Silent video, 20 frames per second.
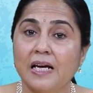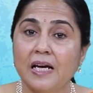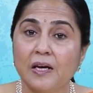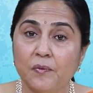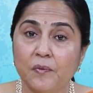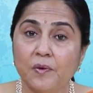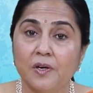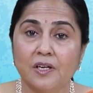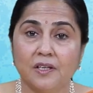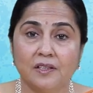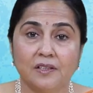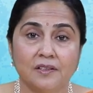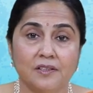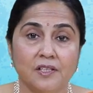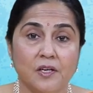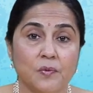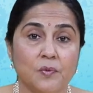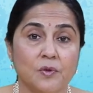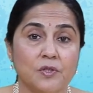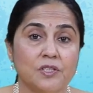ever
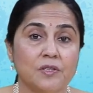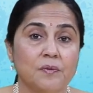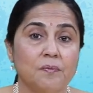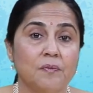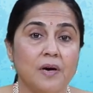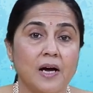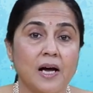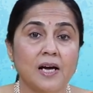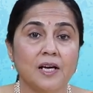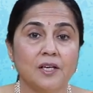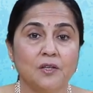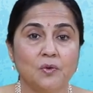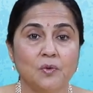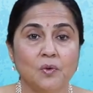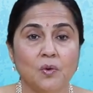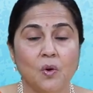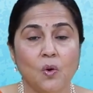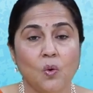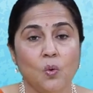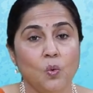there was a man
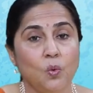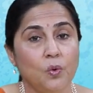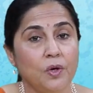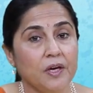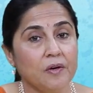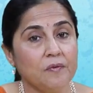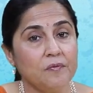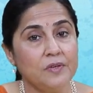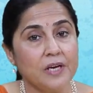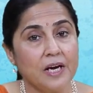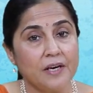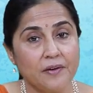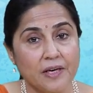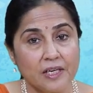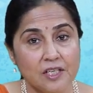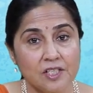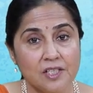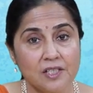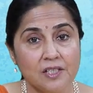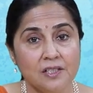who gave
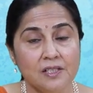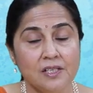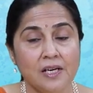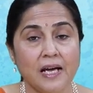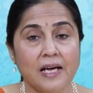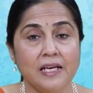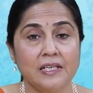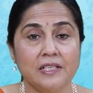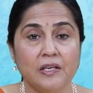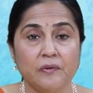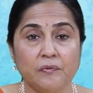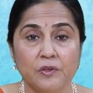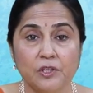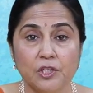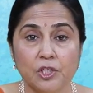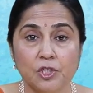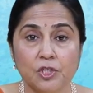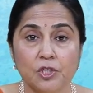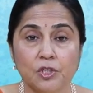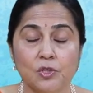direction and
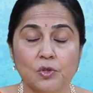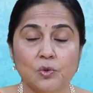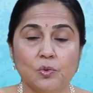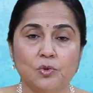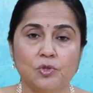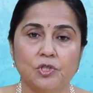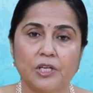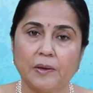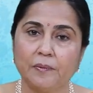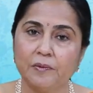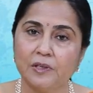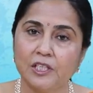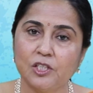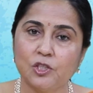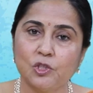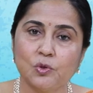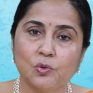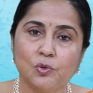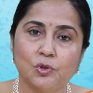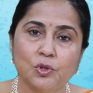definition to
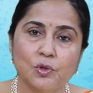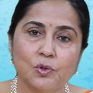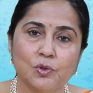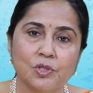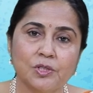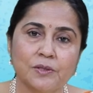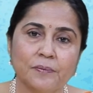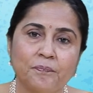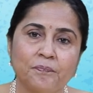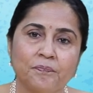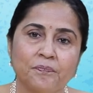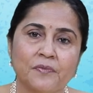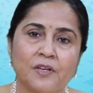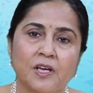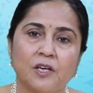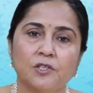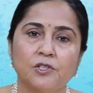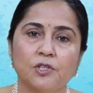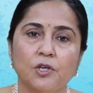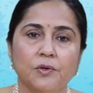Gemini Studios
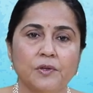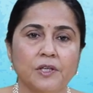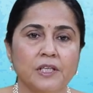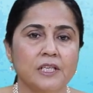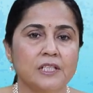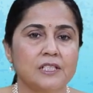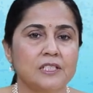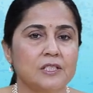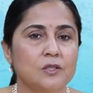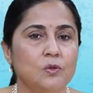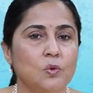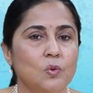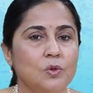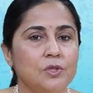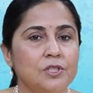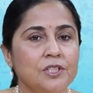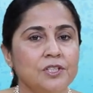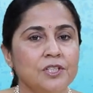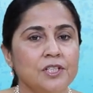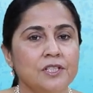during its
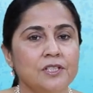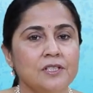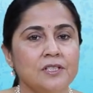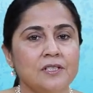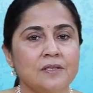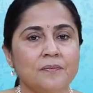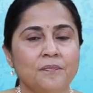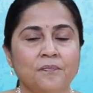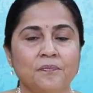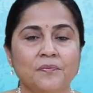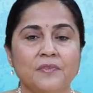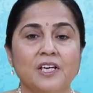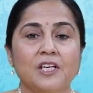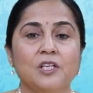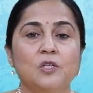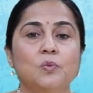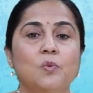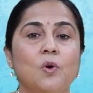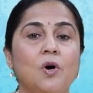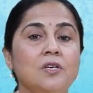golden years,
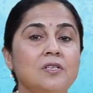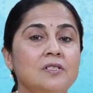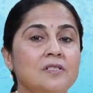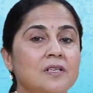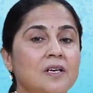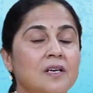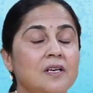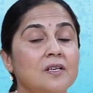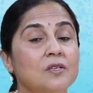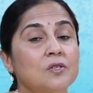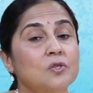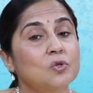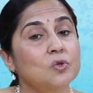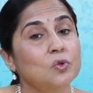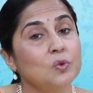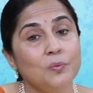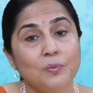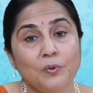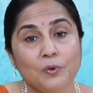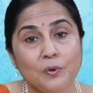it was
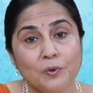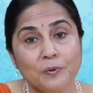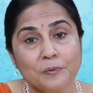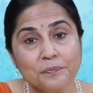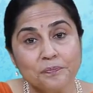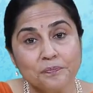Subbu.